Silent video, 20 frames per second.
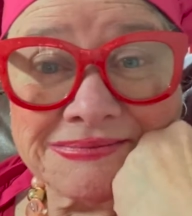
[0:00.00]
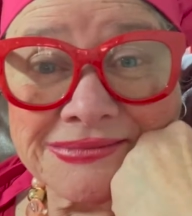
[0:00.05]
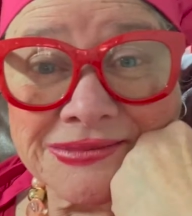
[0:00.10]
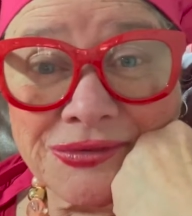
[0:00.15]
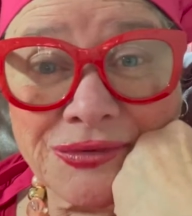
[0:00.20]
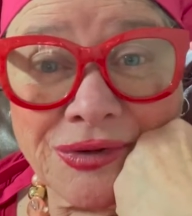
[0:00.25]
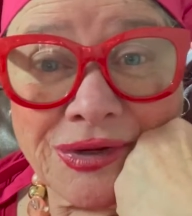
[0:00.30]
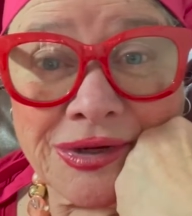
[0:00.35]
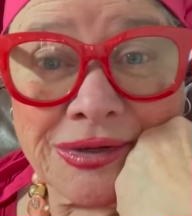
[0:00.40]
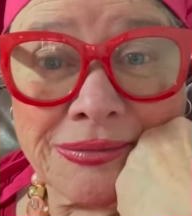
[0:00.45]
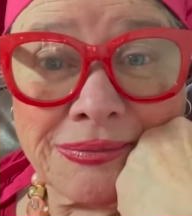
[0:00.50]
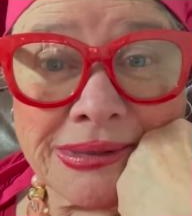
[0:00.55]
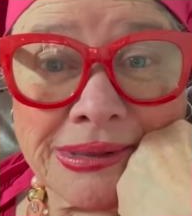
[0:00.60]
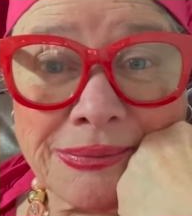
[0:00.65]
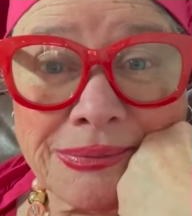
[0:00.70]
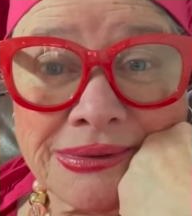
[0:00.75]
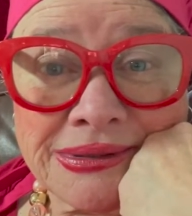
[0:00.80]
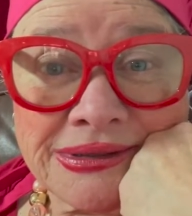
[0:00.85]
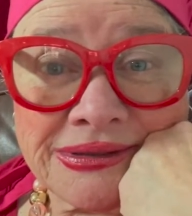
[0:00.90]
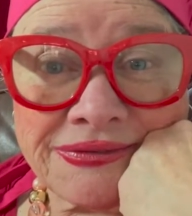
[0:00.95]
Wearing my
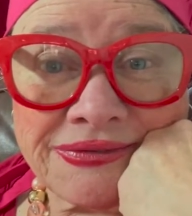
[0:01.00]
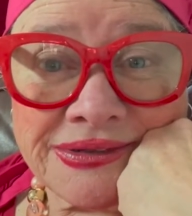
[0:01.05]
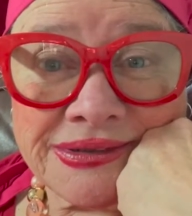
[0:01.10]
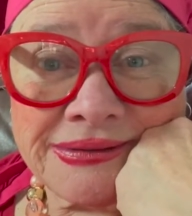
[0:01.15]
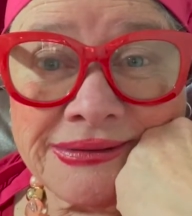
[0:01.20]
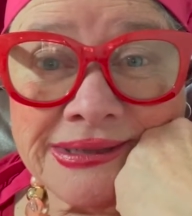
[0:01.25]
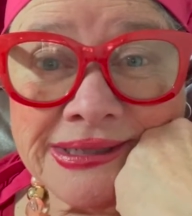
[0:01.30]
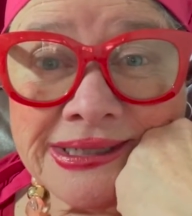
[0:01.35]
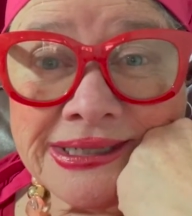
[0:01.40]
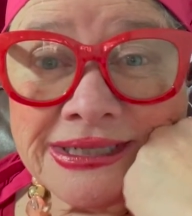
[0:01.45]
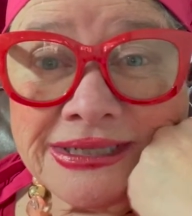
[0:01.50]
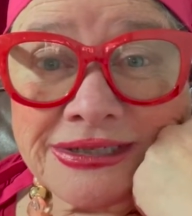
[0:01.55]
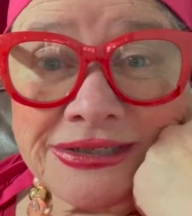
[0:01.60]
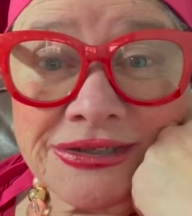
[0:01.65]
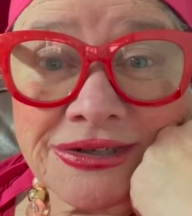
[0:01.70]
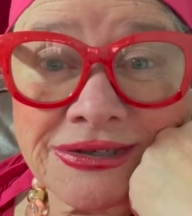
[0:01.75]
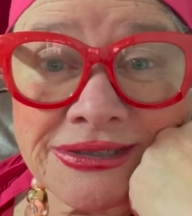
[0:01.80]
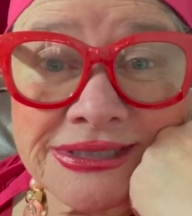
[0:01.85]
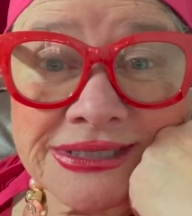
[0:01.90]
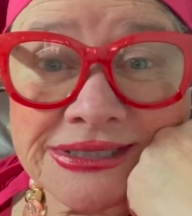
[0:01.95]
beloved
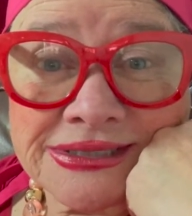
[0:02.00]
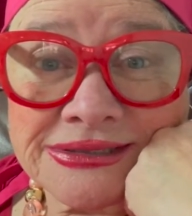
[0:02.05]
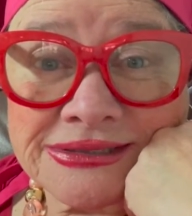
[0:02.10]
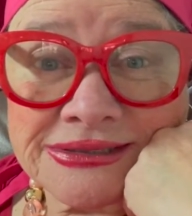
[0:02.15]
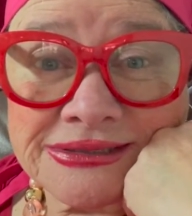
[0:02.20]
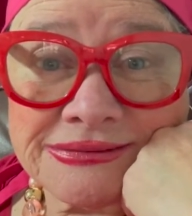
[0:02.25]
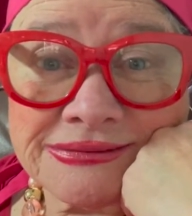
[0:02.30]
doggy